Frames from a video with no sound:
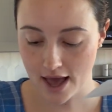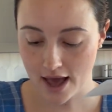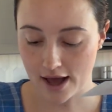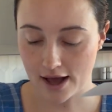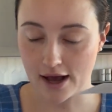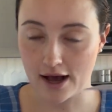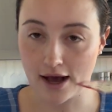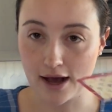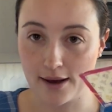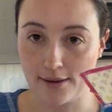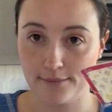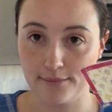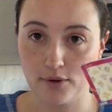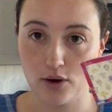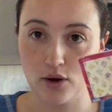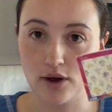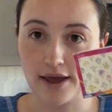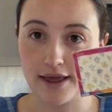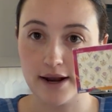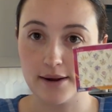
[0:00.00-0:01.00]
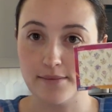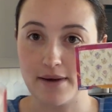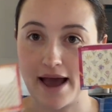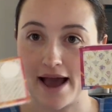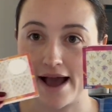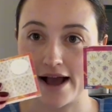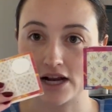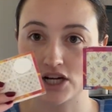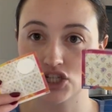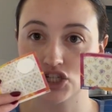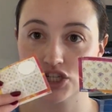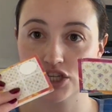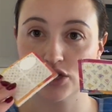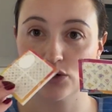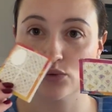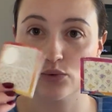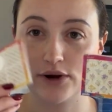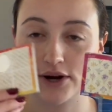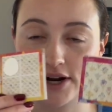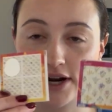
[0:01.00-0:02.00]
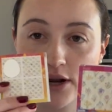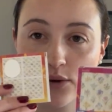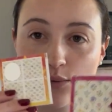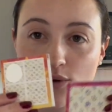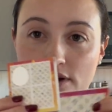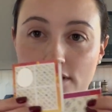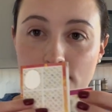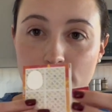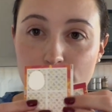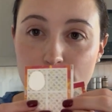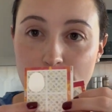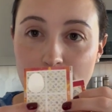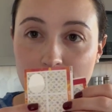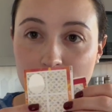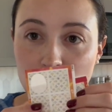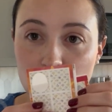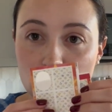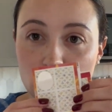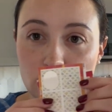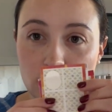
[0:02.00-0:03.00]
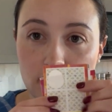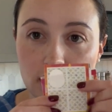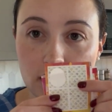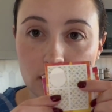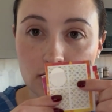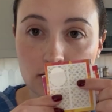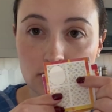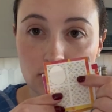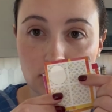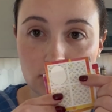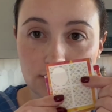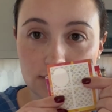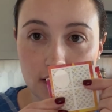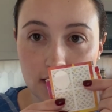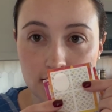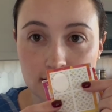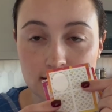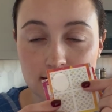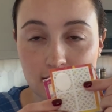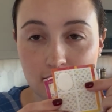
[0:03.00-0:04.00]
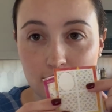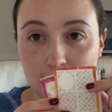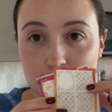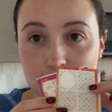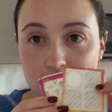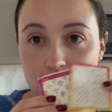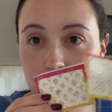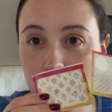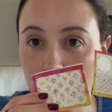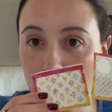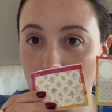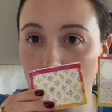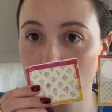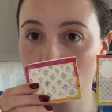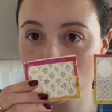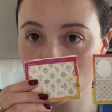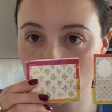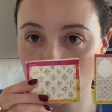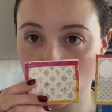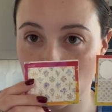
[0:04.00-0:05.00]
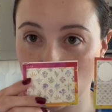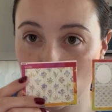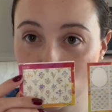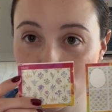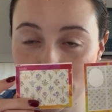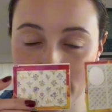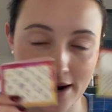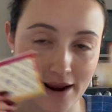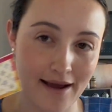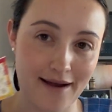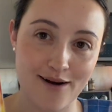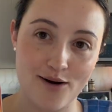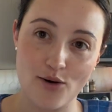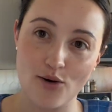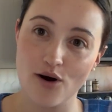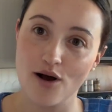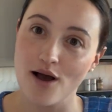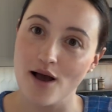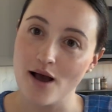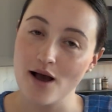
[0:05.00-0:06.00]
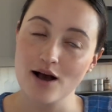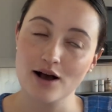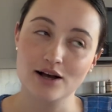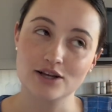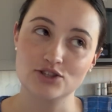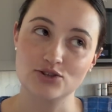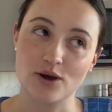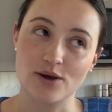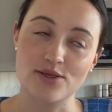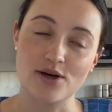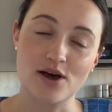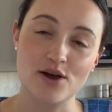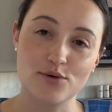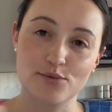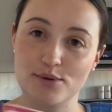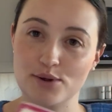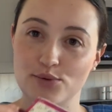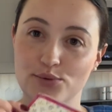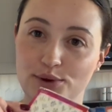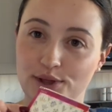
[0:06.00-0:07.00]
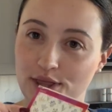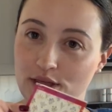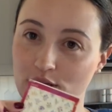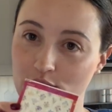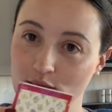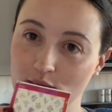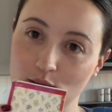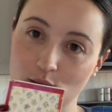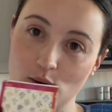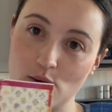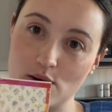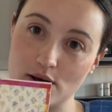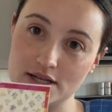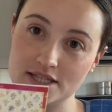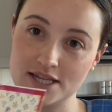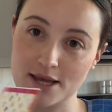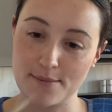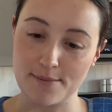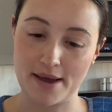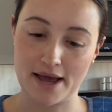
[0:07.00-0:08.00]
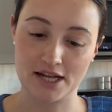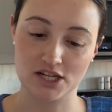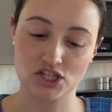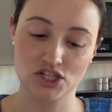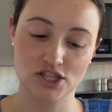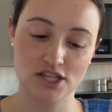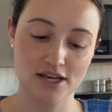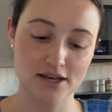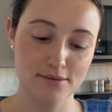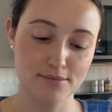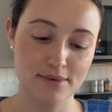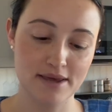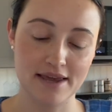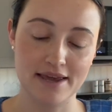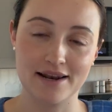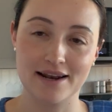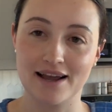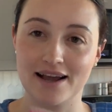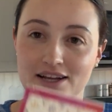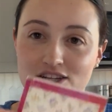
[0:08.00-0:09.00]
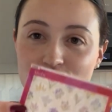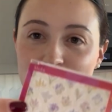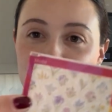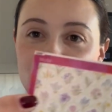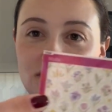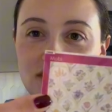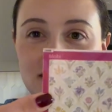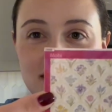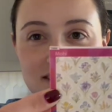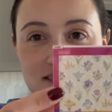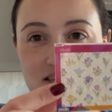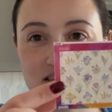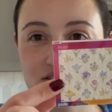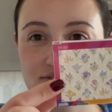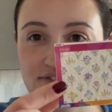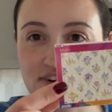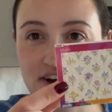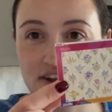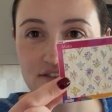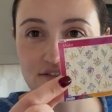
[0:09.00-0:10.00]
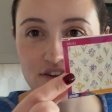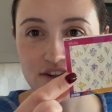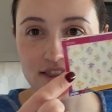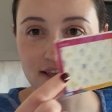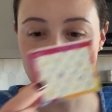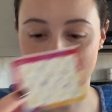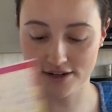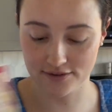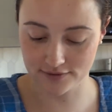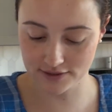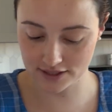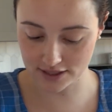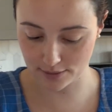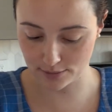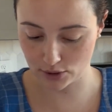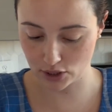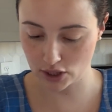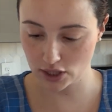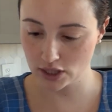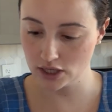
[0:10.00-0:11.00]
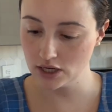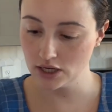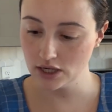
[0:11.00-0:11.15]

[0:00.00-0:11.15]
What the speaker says: And I'm actually wearing one of the matching little Dexcom stickers as well right now. So I thought it would be really cute to match them, and I just feel like this is fun for the end of summer.